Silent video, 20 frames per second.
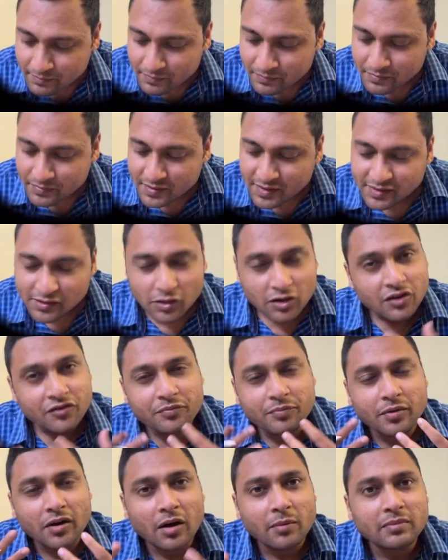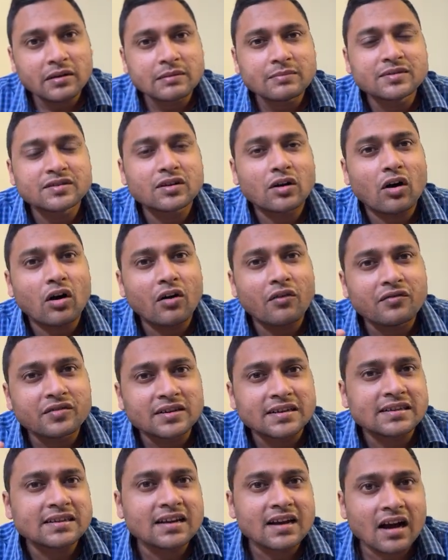This sort of problems
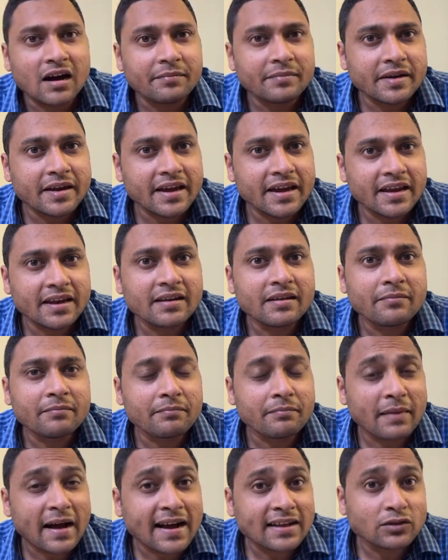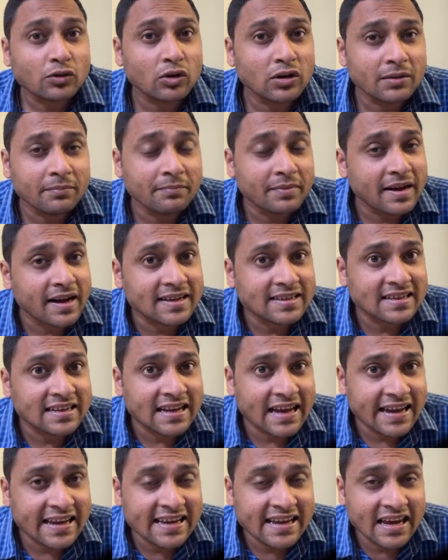often come in math Olympiads
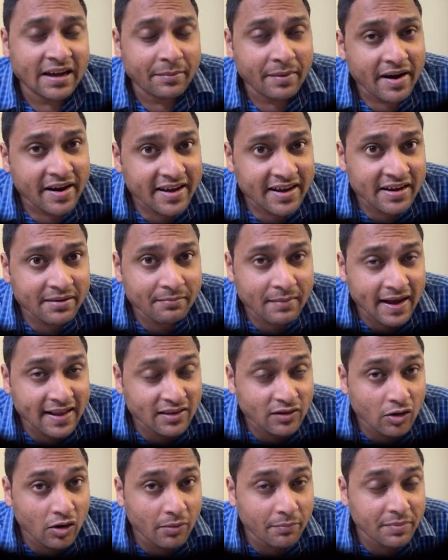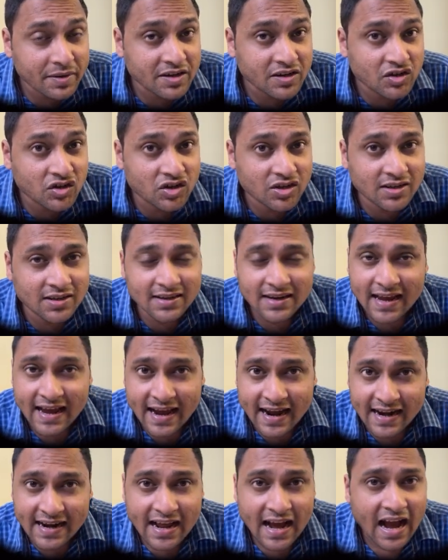like American Math Competition
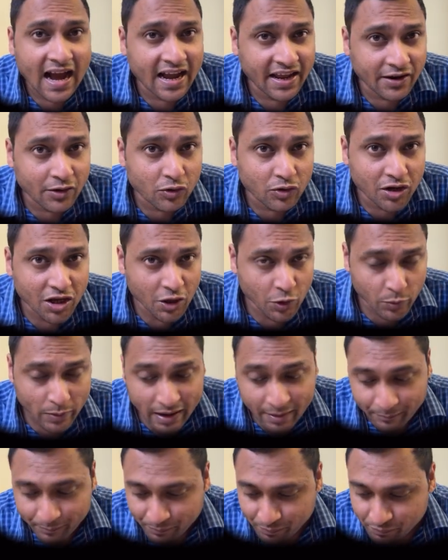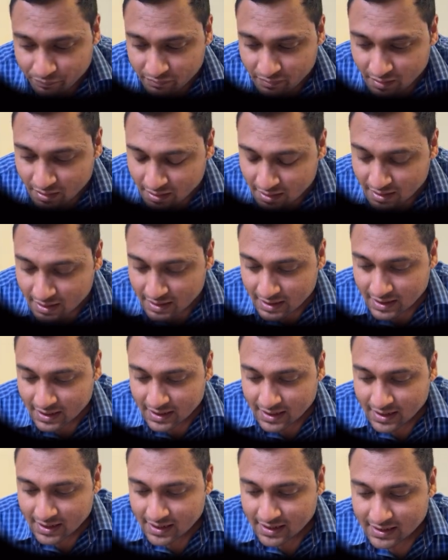and IOQM.
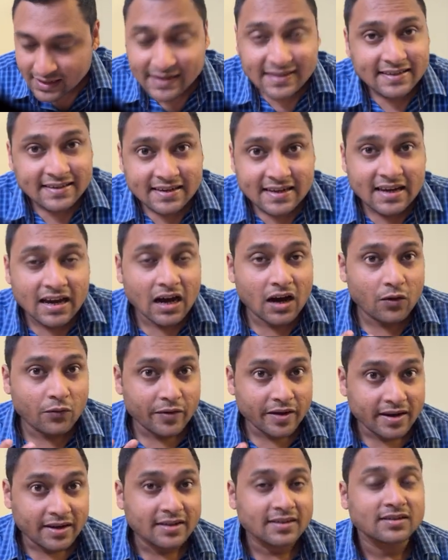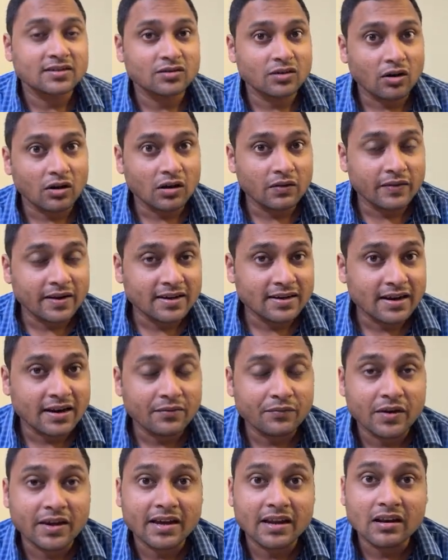Let's see how we can solve it,
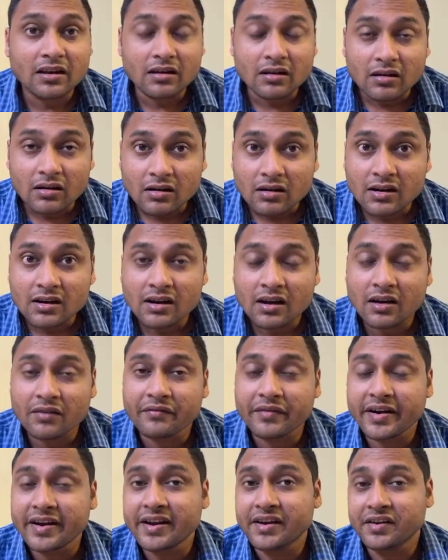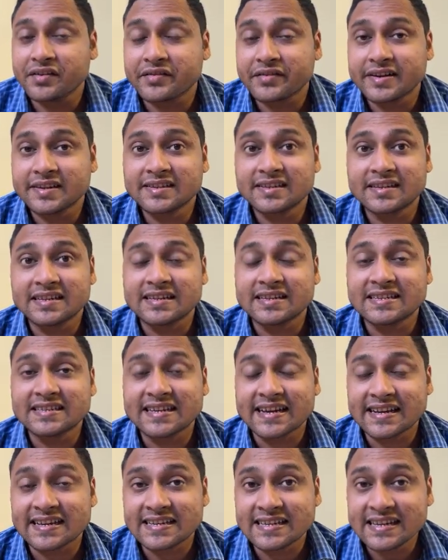and we can learn a very interesting
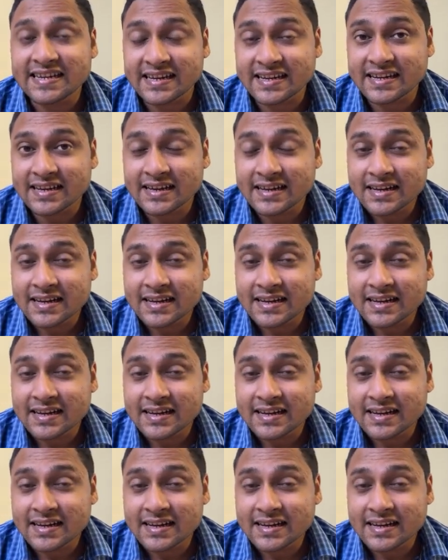technique